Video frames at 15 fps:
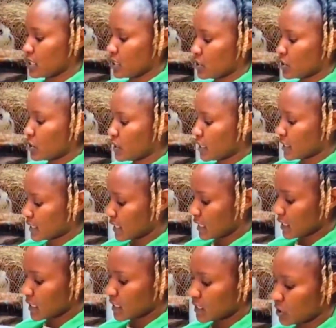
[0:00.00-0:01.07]
So their
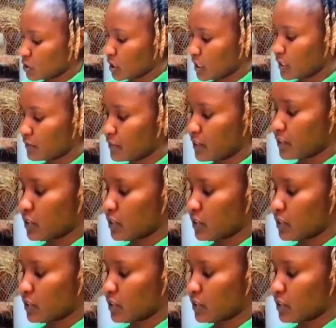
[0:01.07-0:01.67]
skin is usually very